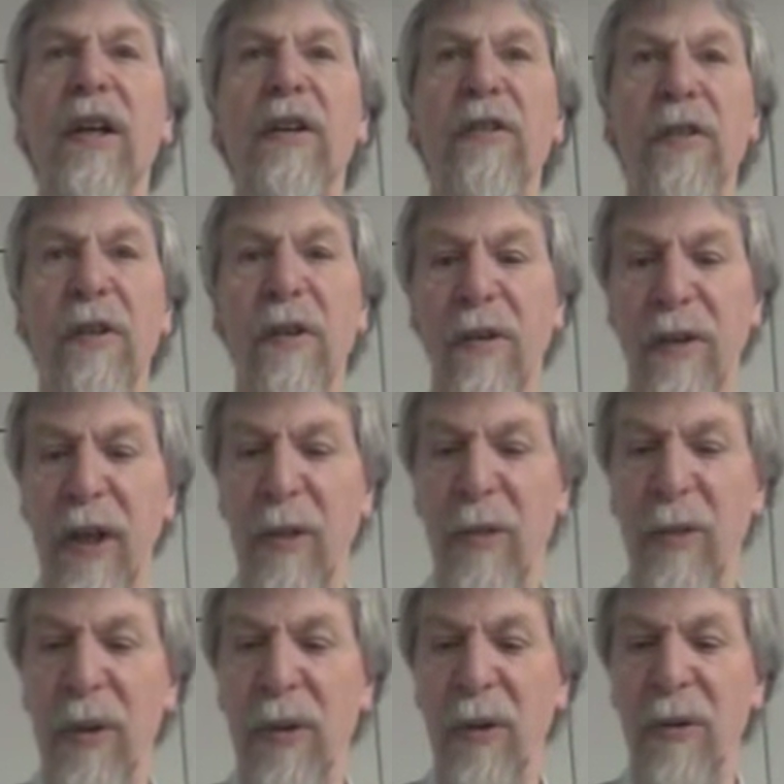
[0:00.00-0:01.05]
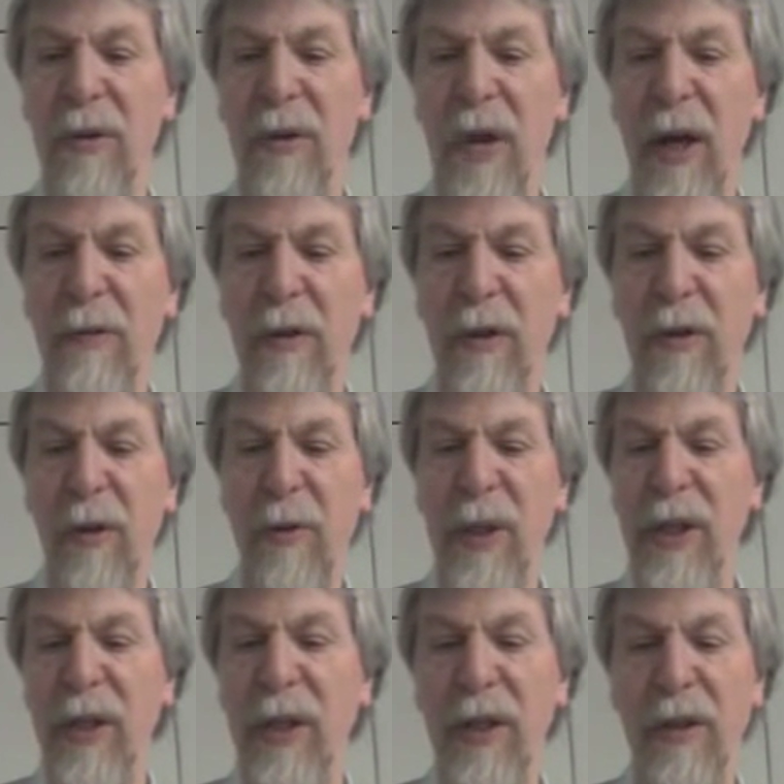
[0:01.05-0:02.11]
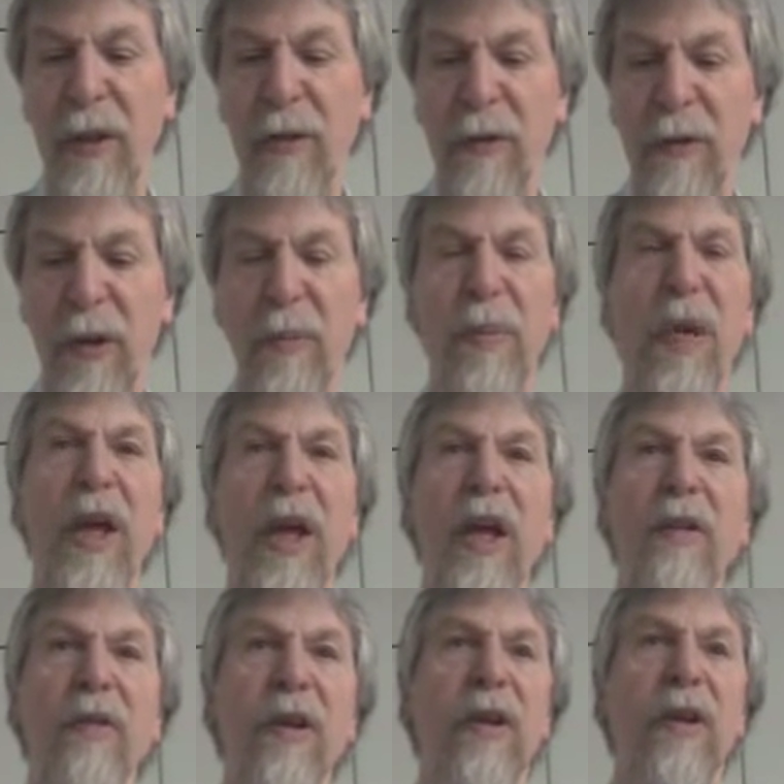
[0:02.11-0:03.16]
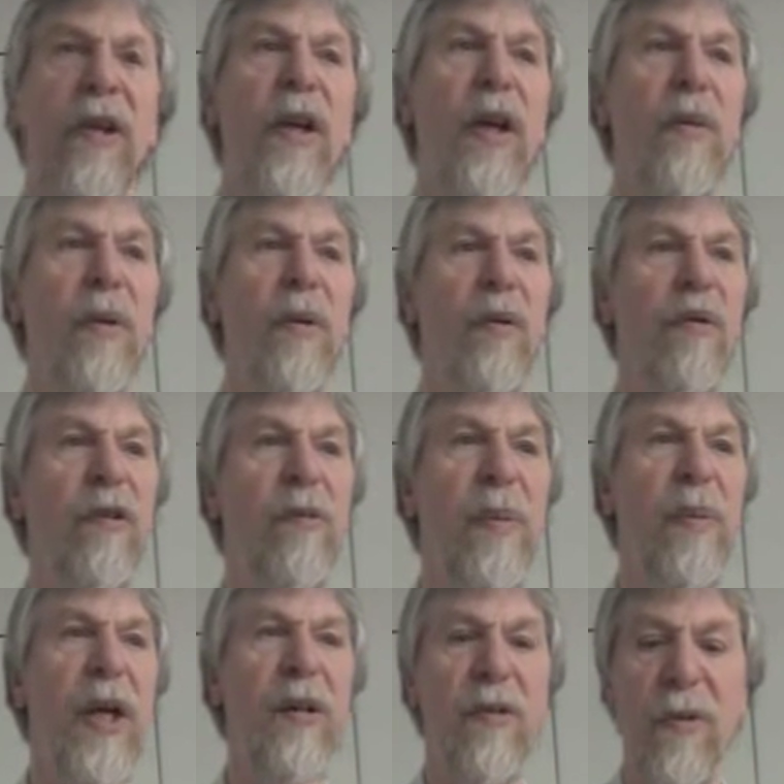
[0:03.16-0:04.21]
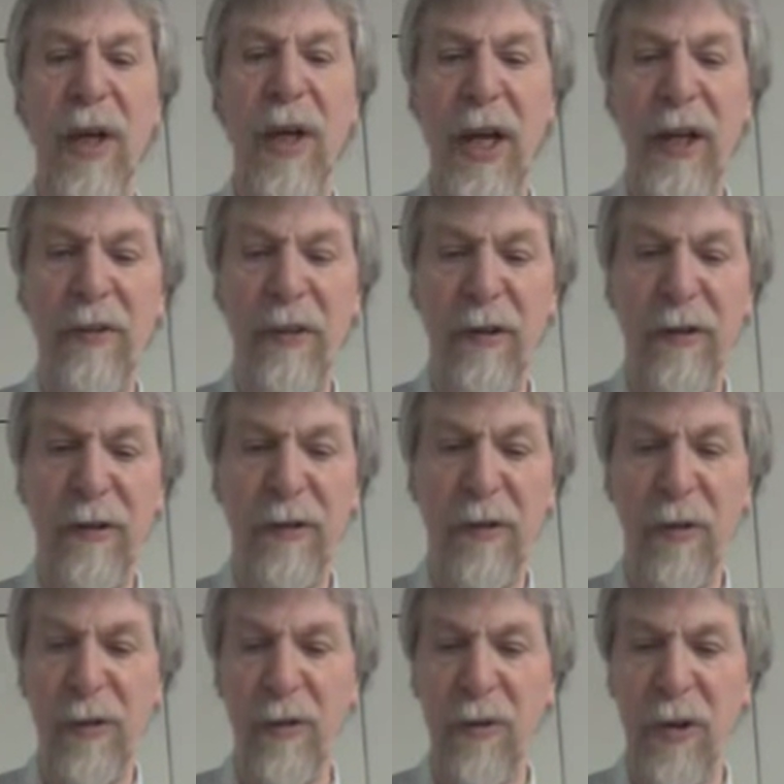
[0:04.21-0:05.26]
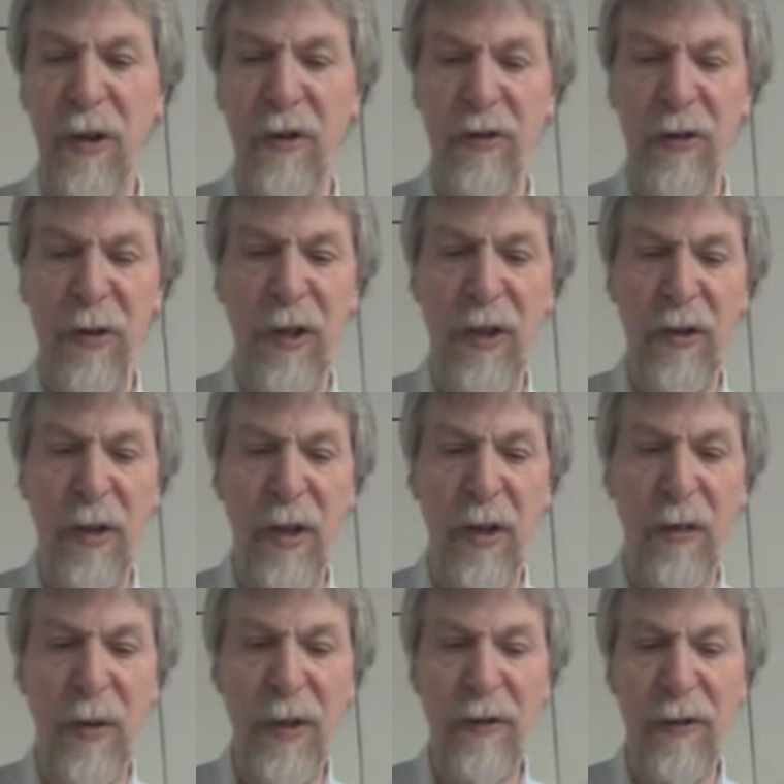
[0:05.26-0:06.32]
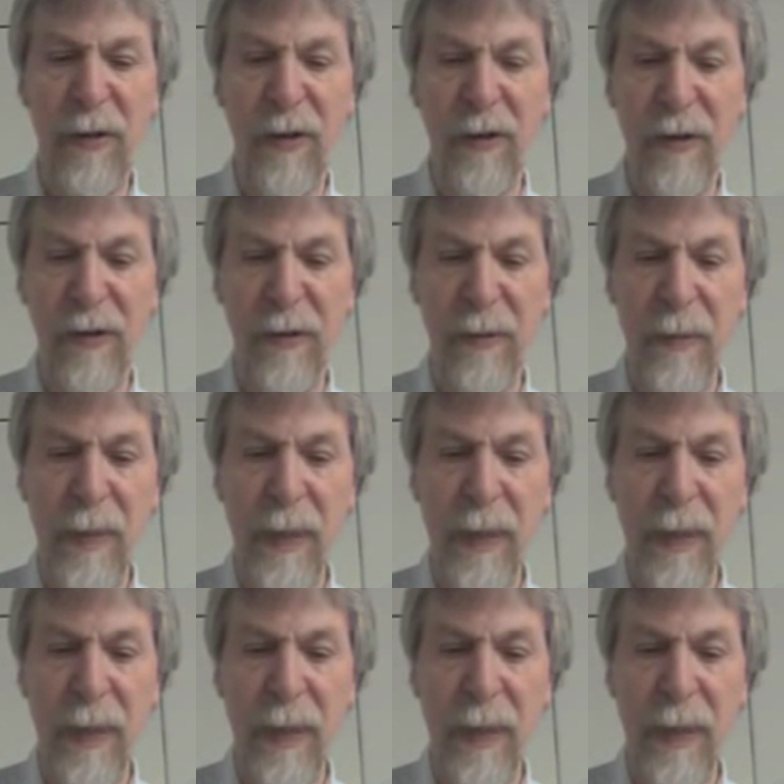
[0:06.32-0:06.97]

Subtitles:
so that we don't have a completely different behavior with respect to access to shared resources.